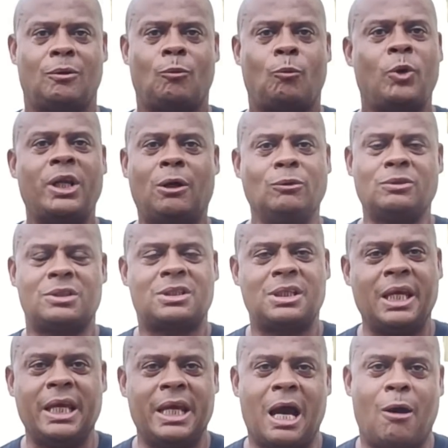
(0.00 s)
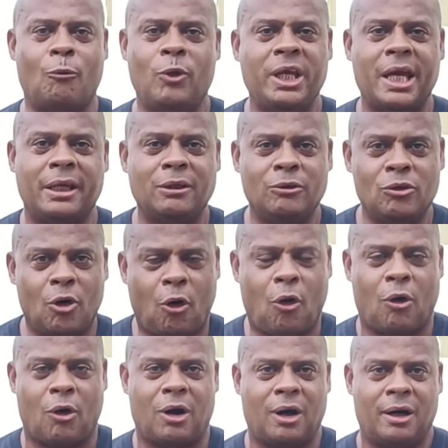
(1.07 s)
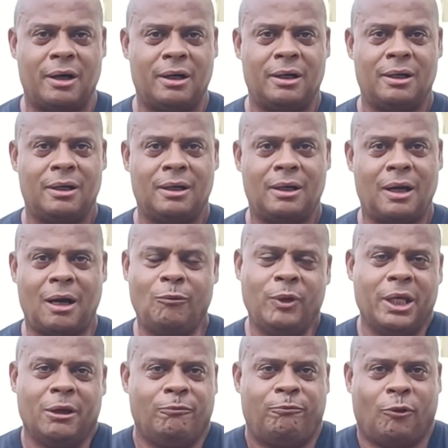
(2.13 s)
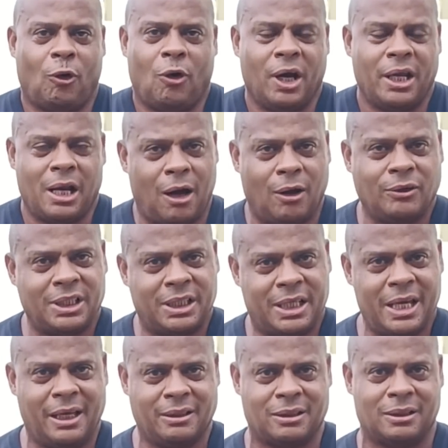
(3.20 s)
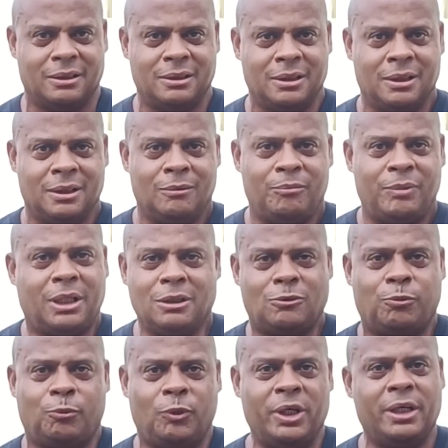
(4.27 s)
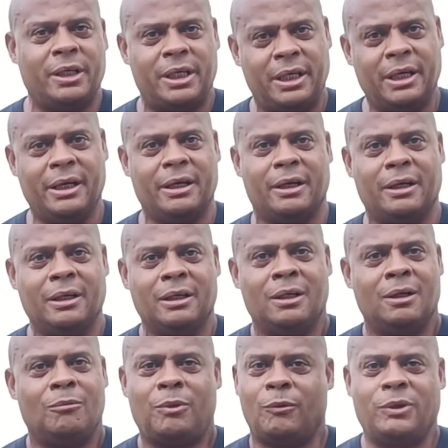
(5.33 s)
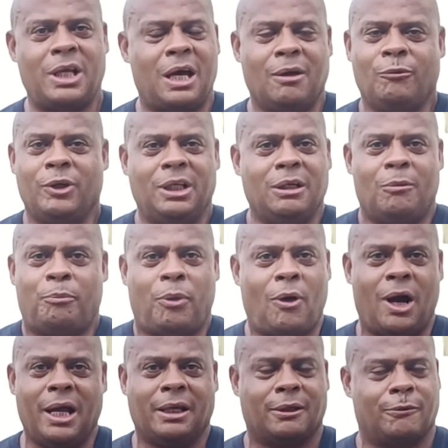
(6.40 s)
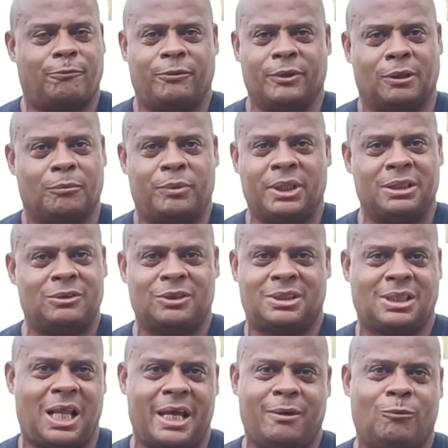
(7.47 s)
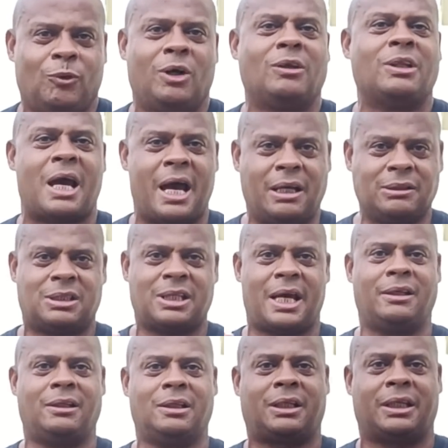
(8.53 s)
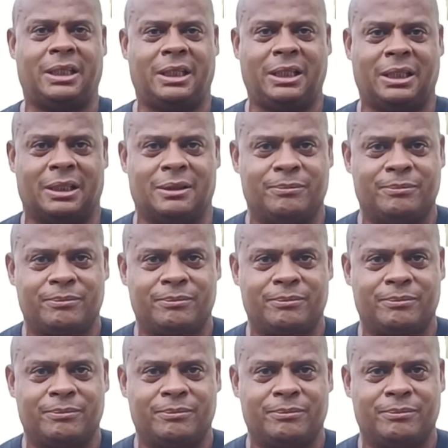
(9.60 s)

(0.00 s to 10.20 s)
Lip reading: we don't see, or we ignore, or we avoid altogether. Because we're here, but we're not really a part of the Philippines. It's like we're on the outside looking in.